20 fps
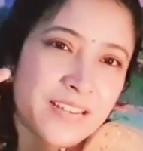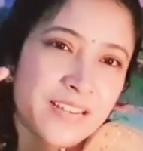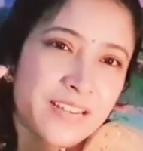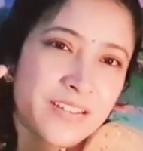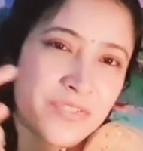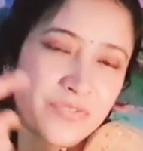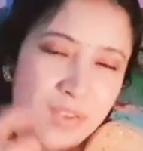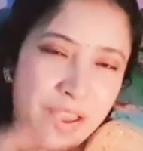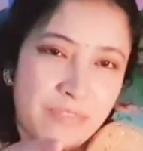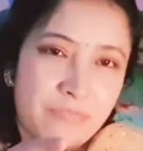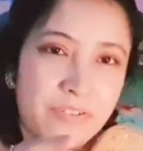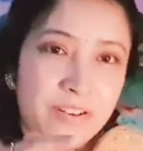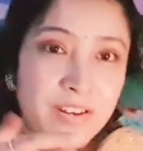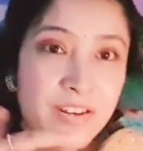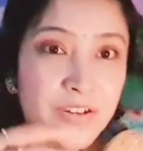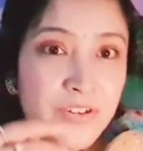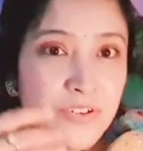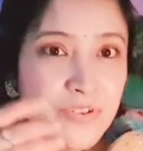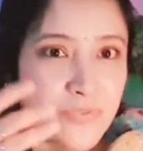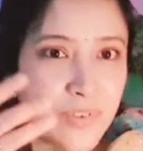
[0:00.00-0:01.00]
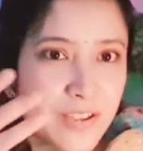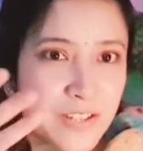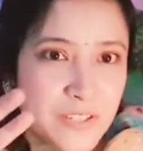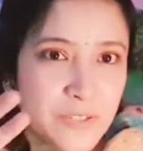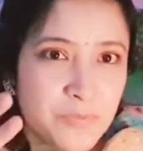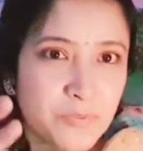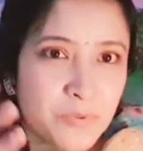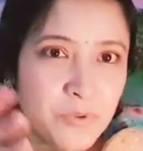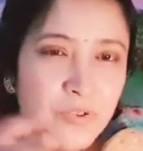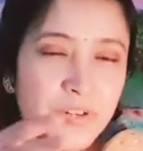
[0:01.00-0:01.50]
travel and
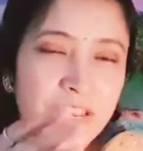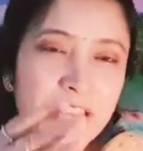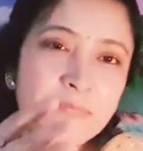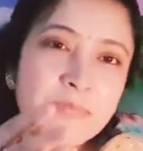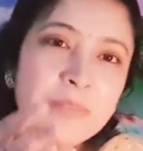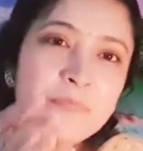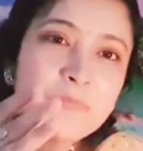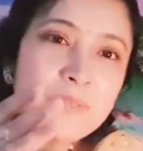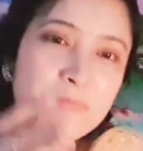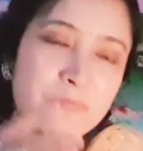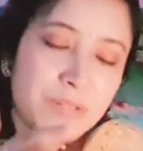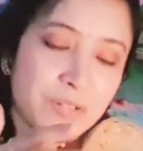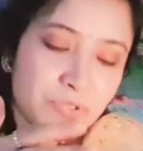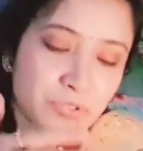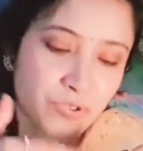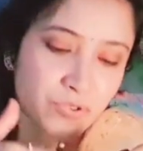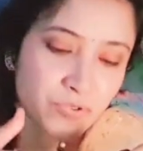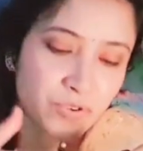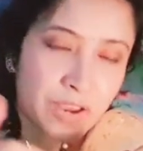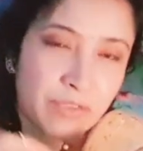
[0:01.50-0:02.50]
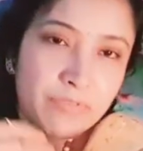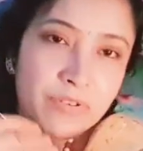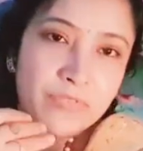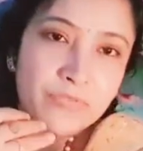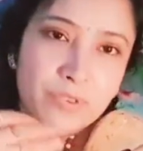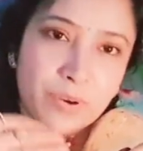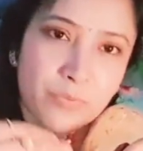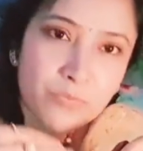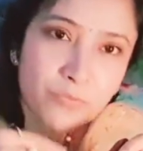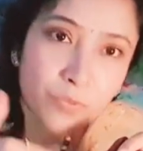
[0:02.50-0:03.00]
transport, helping people to travel
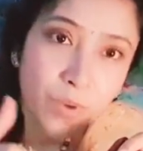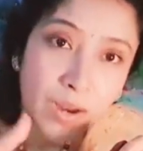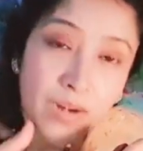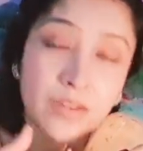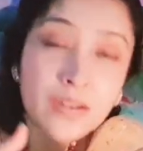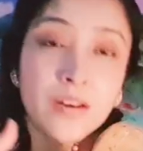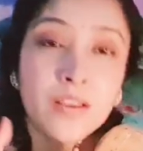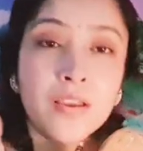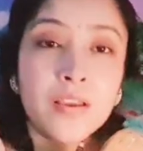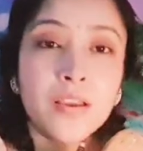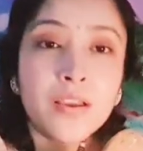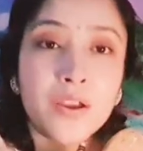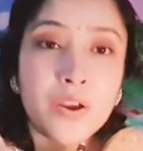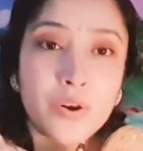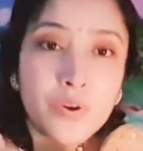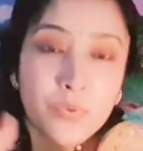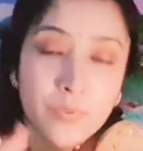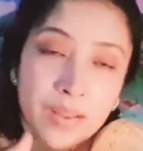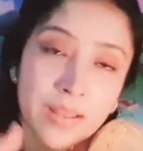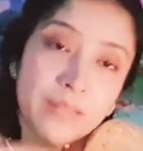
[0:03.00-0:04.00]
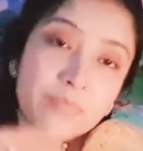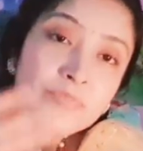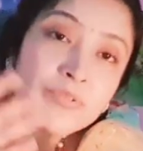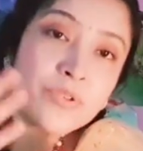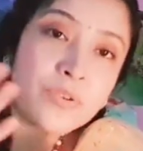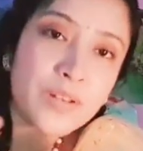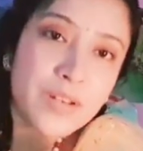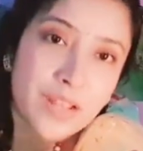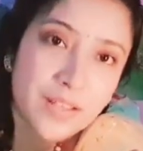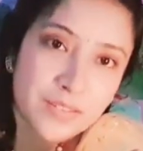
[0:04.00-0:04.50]
from one realm
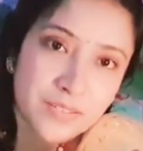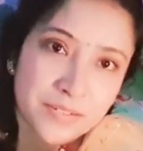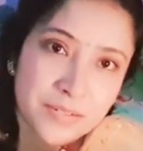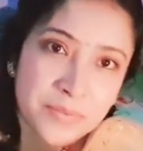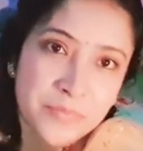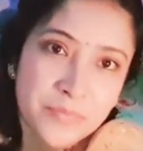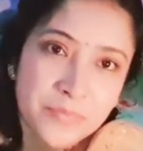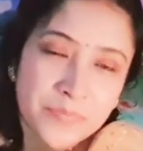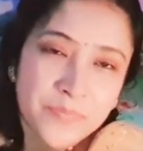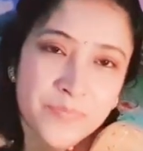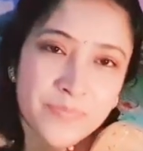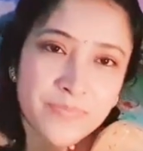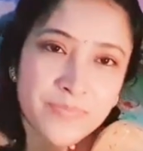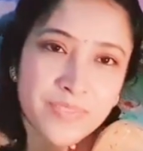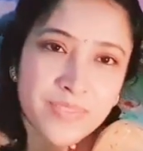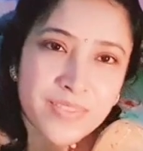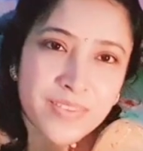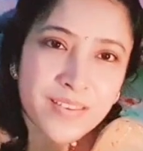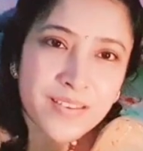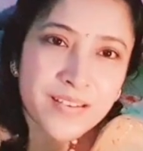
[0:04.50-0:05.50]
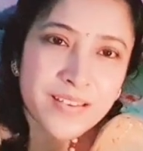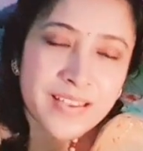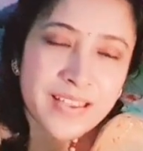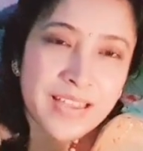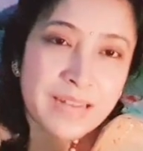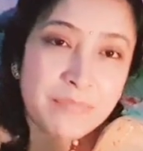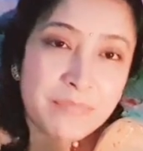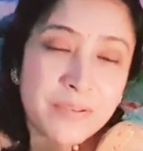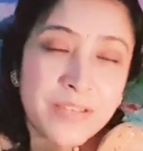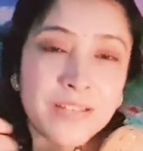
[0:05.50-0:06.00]
to another,
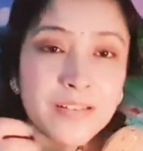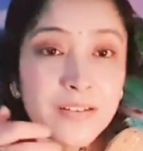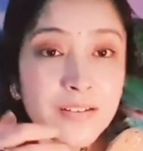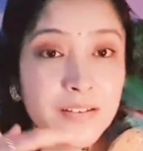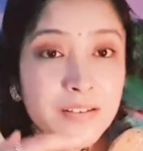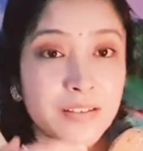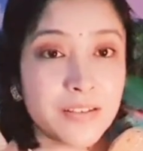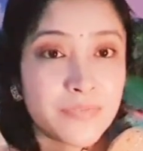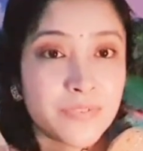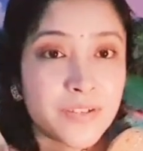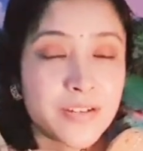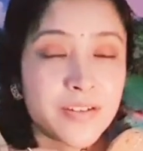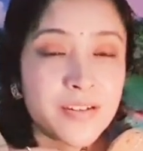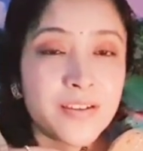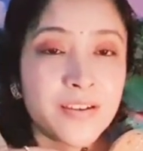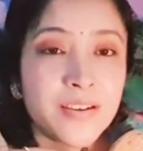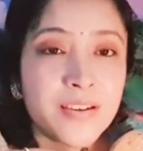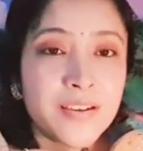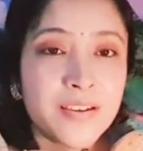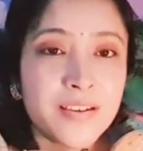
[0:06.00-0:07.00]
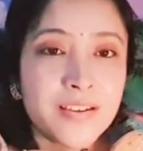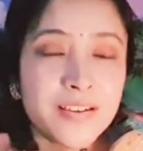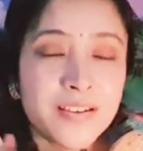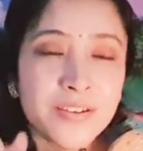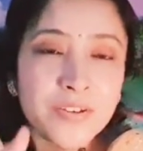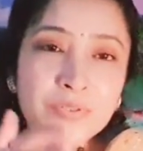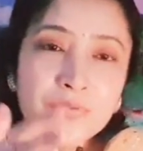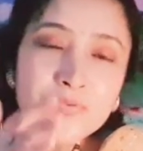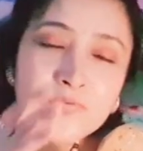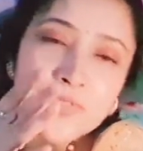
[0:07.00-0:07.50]
helping even,
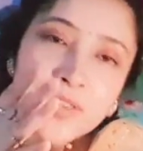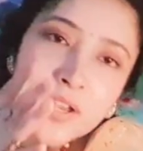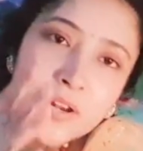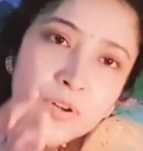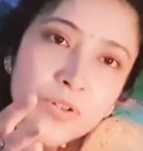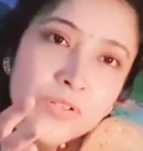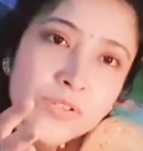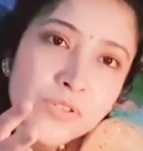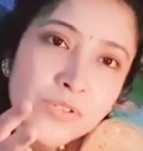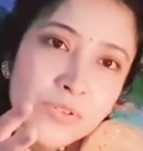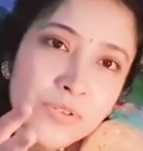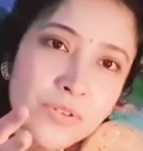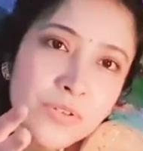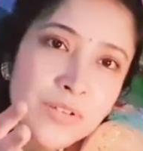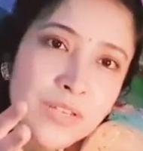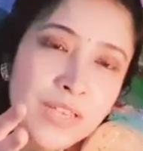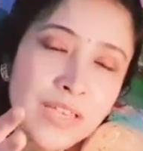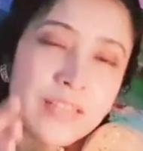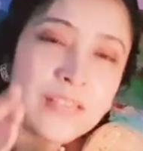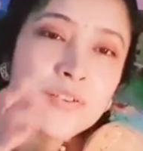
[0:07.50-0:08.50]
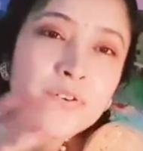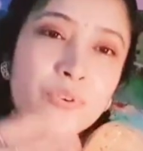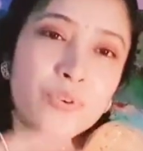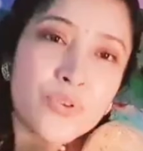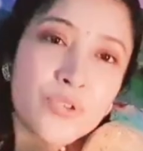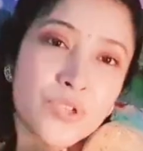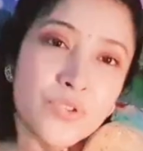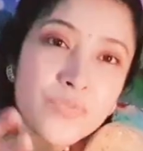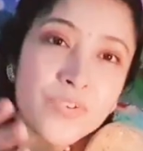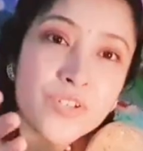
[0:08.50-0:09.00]
we are also in the
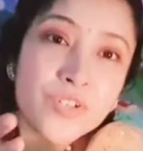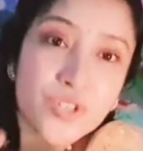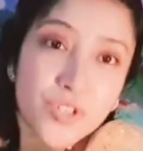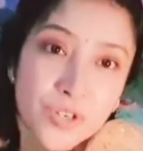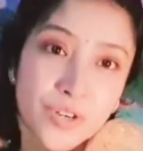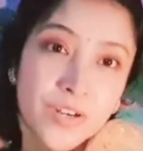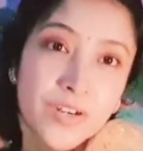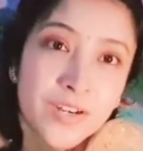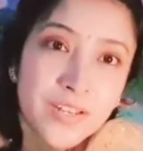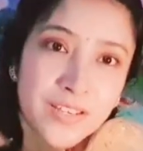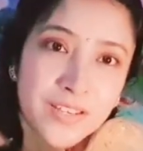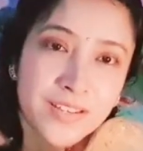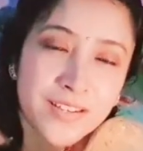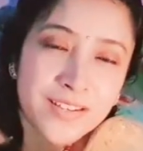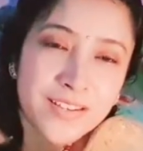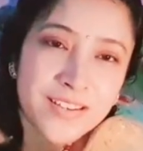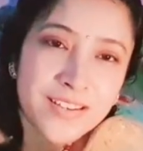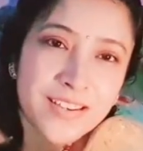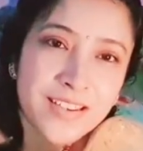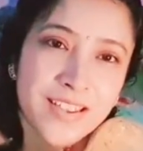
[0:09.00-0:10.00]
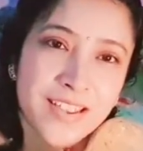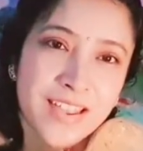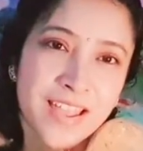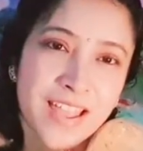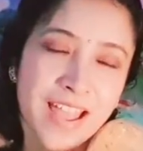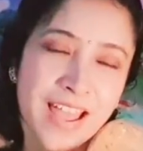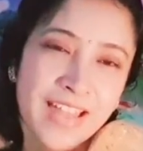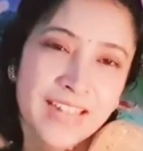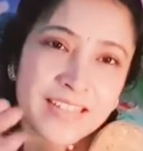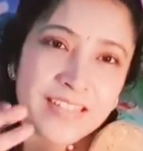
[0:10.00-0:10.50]
course of a journey,
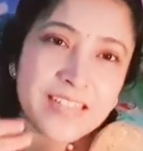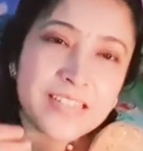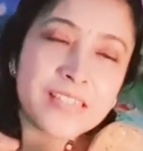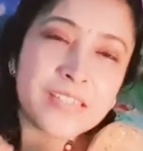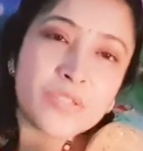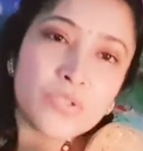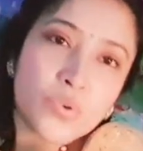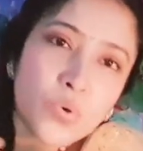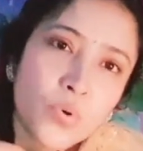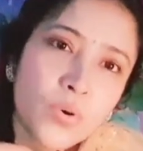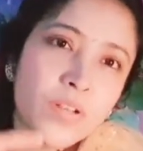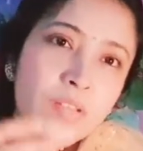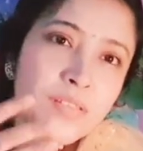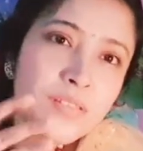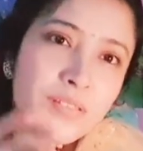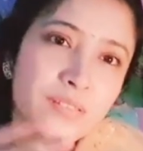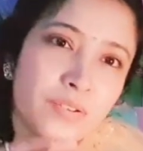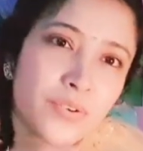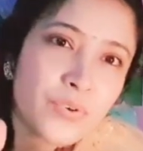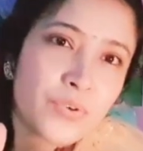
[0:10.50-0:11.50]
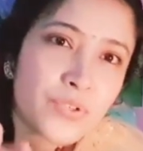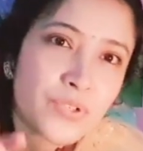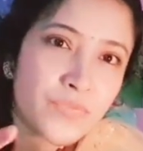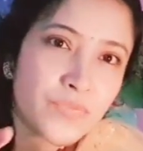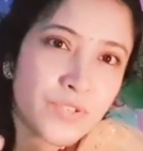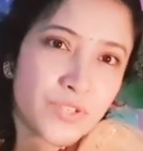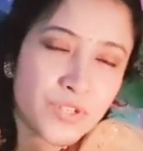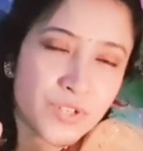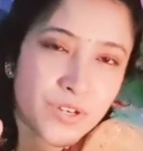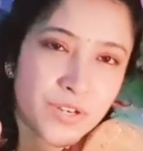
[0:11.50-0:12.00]
and this soul is in the course of
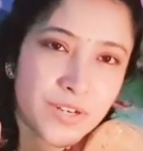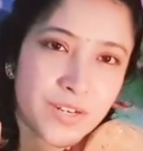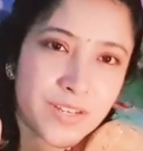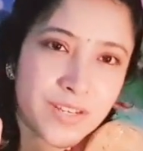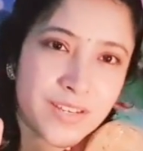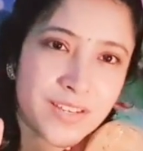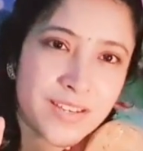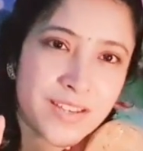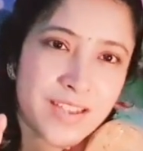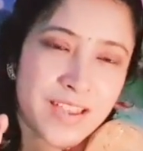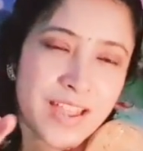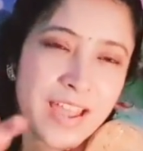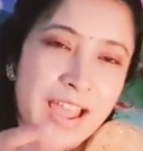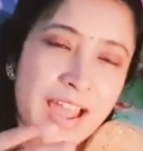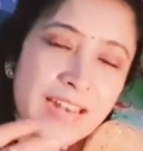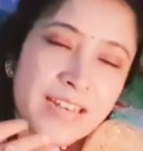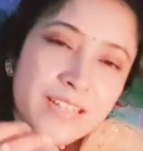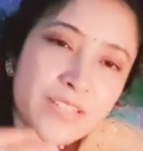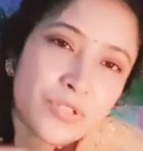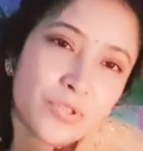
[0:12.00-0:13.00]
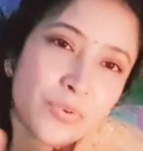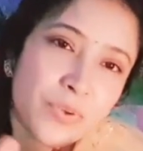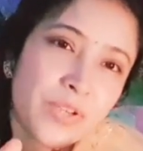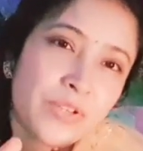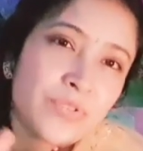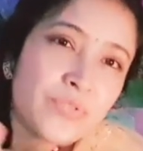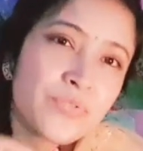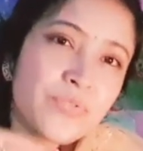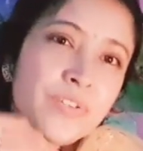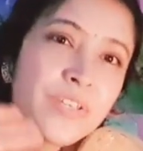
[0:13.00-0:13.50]
a journey, and it's going
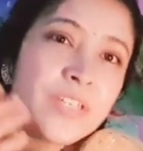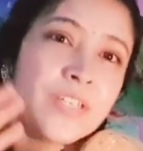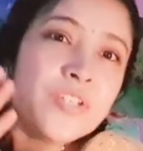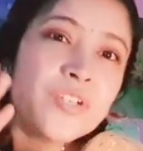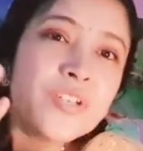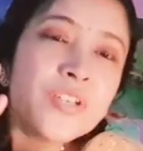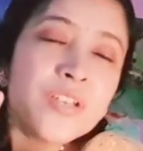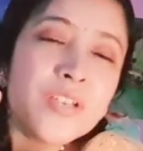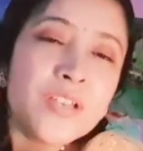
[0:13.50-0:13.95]
to reach